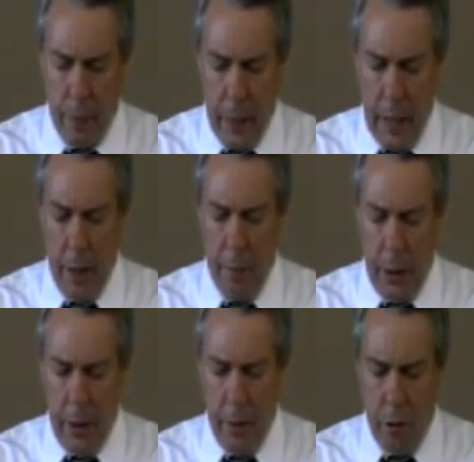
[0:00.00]
I
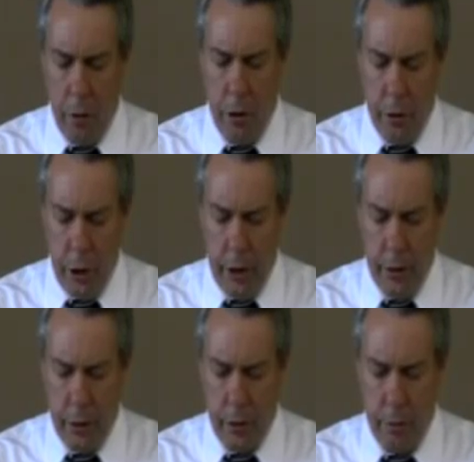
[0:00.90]
believe on you,
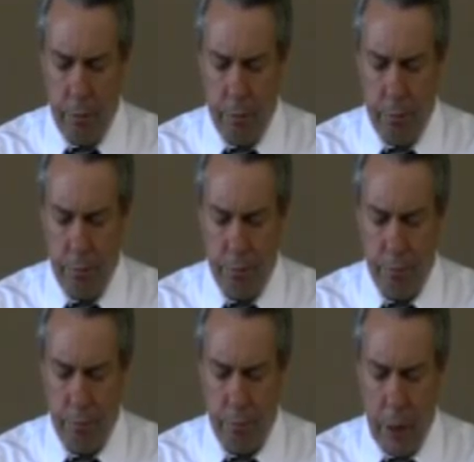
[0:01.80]
Jesus.
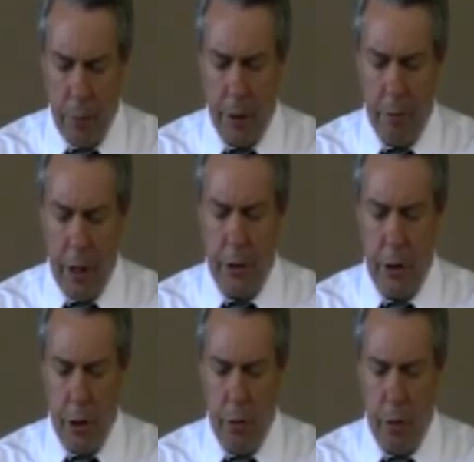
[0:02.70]
I'm
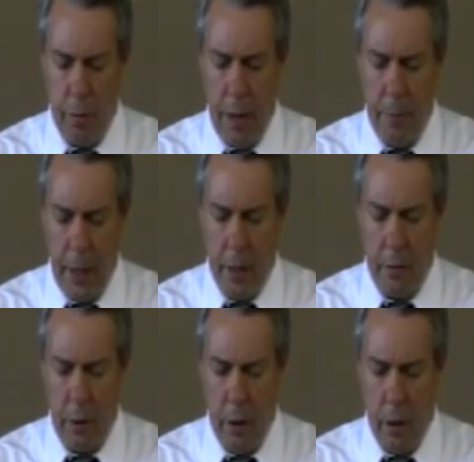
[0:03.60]
confessing you with my mouth.
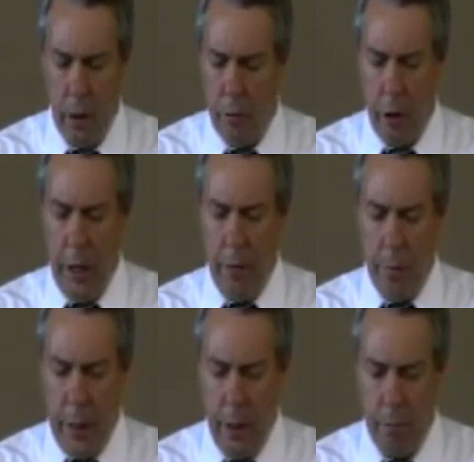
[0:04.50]

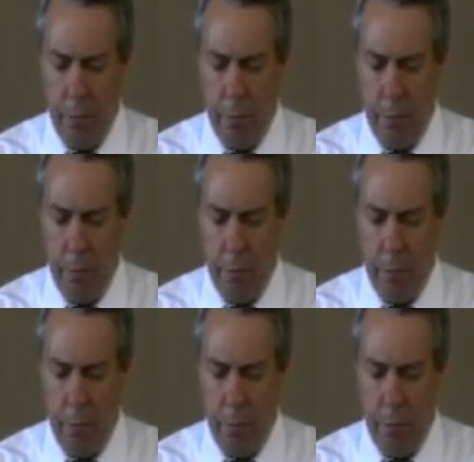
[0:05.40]
Forgive me.